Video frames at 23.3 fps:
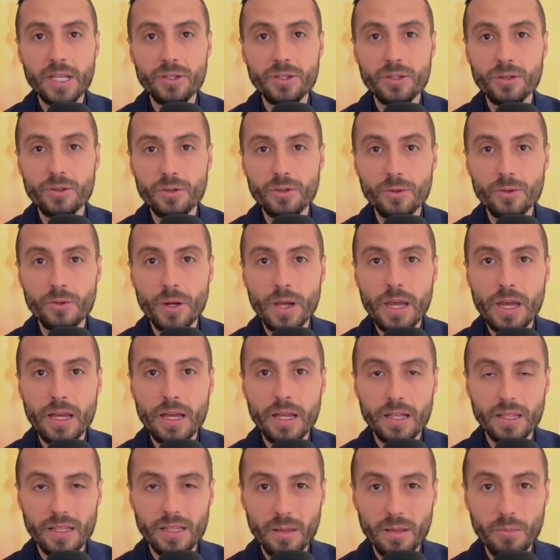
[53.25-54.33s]
to
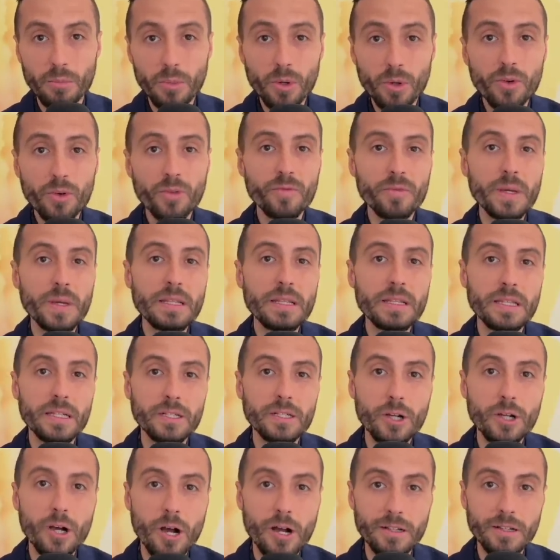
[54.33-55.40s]
the movement
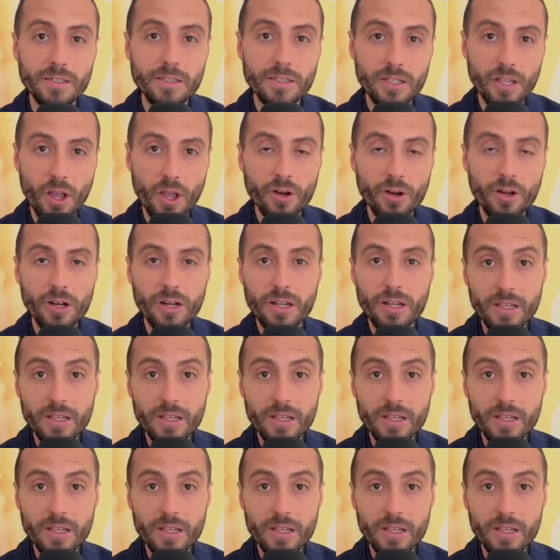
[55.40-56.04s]
that God started